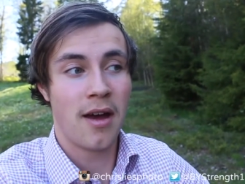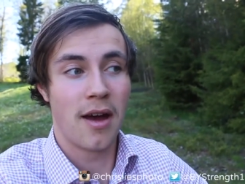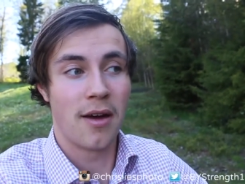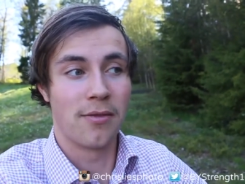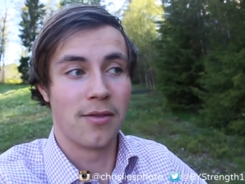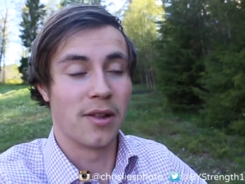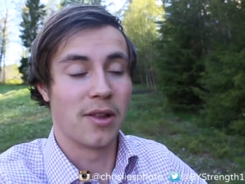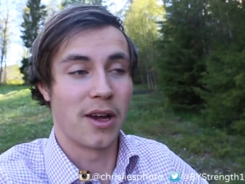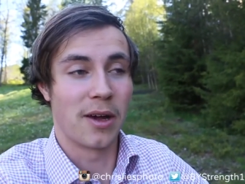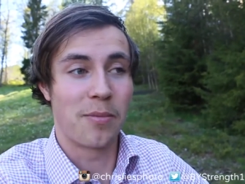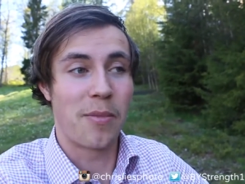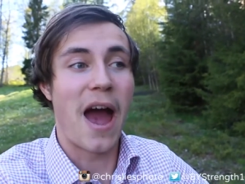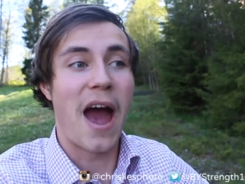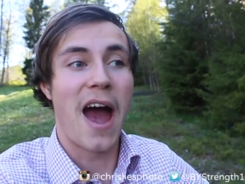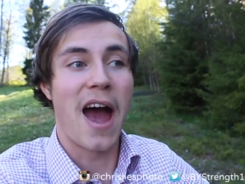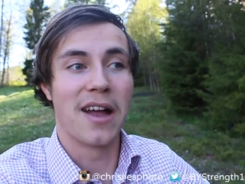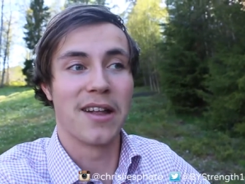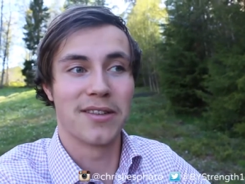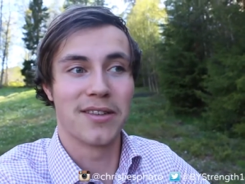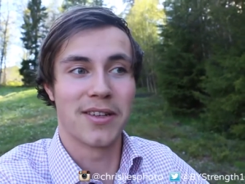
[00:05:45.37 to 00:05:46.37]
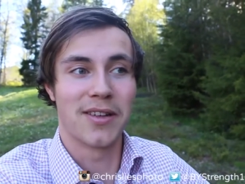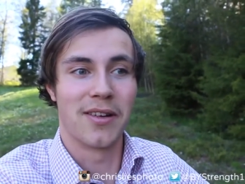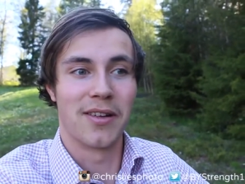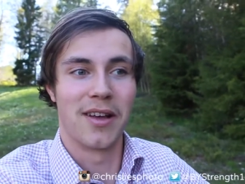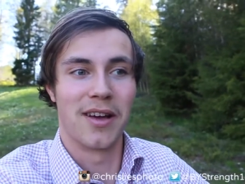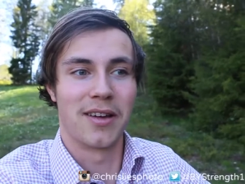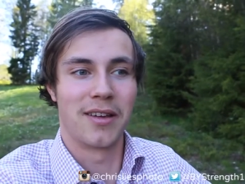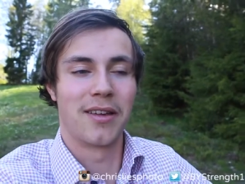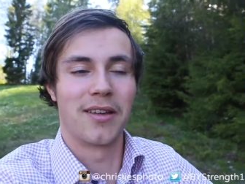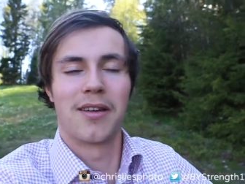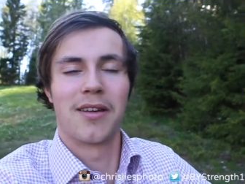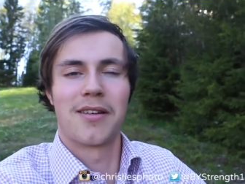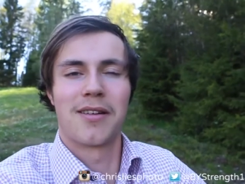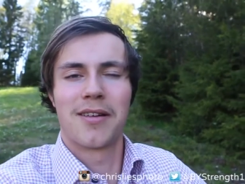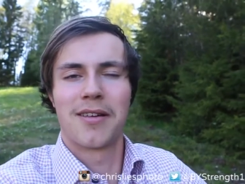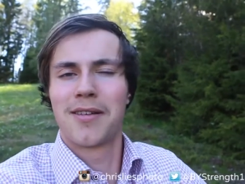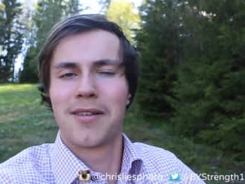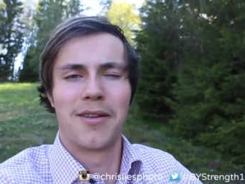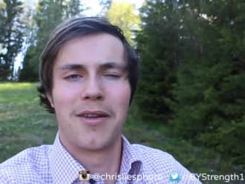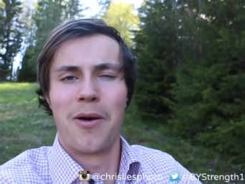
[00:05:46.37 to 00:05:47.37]
I feel like pants or like uh,
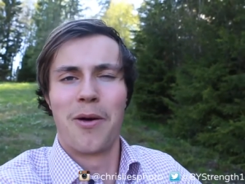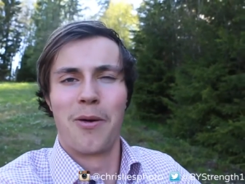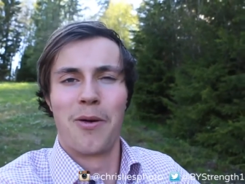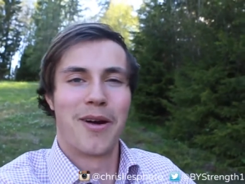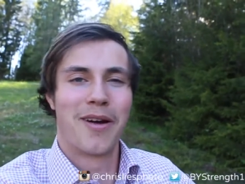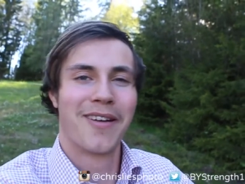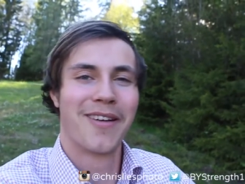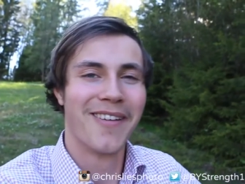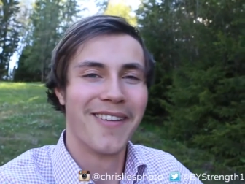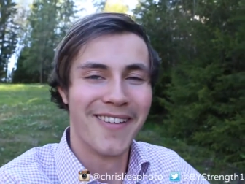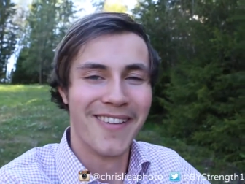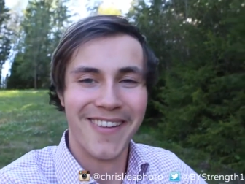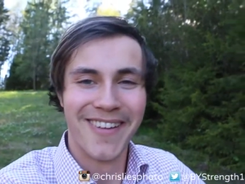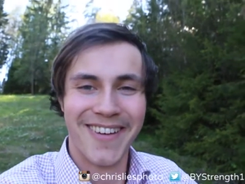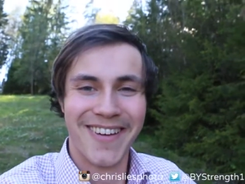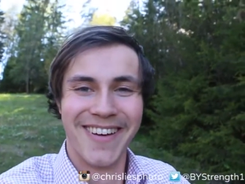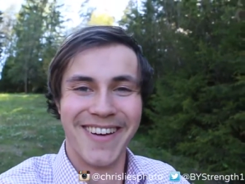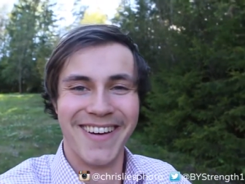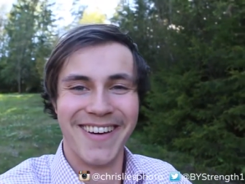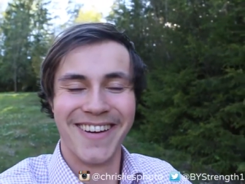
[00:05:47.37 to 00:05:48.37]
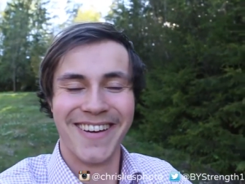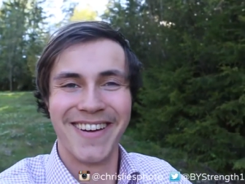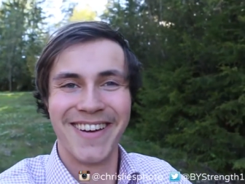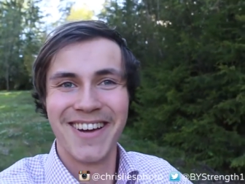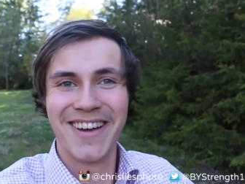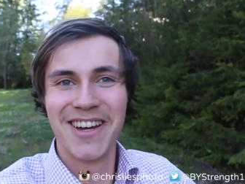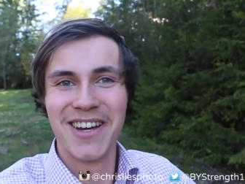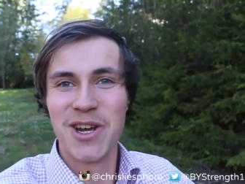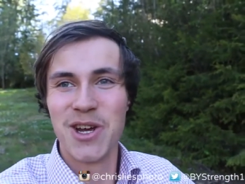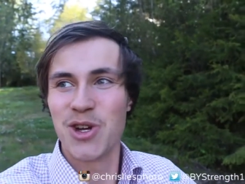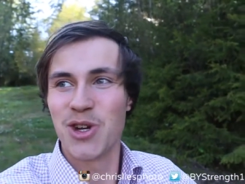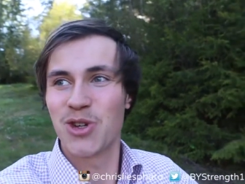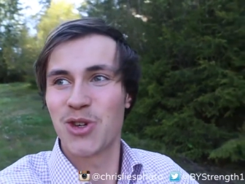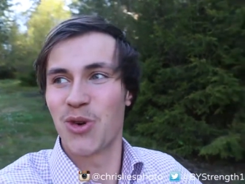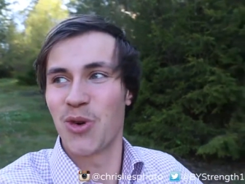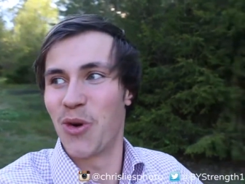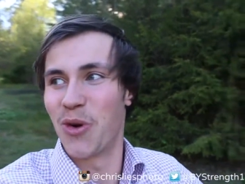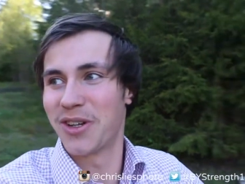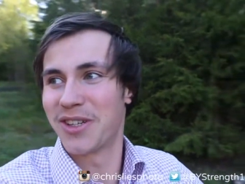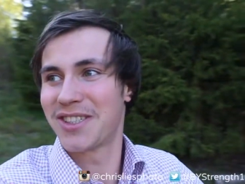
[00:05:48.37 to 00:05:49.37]
no
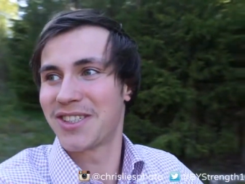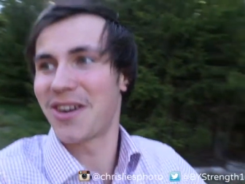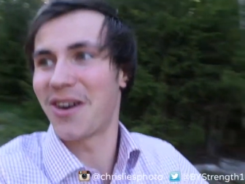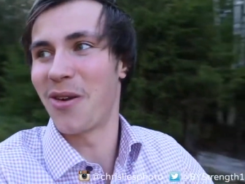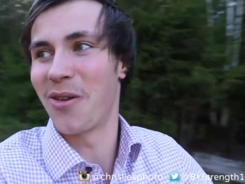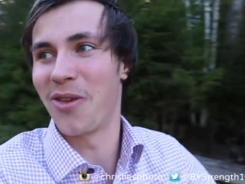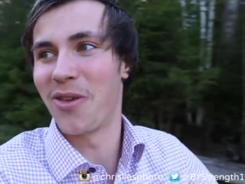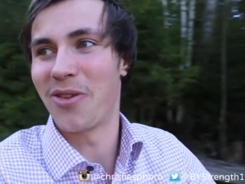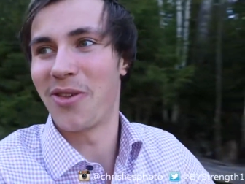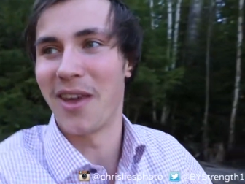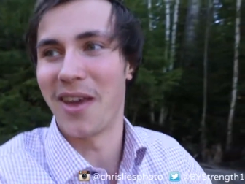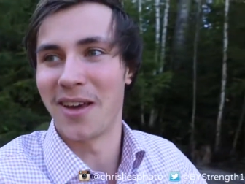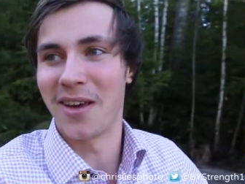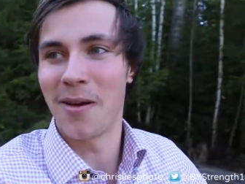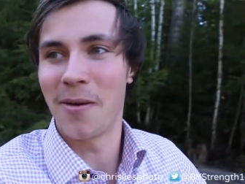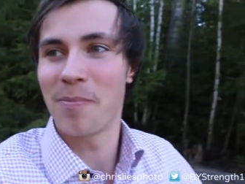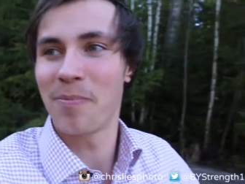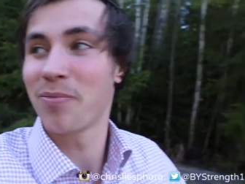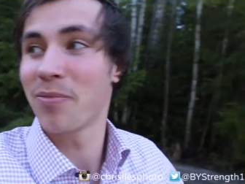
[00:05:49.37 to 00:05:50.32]
shorts are the thing.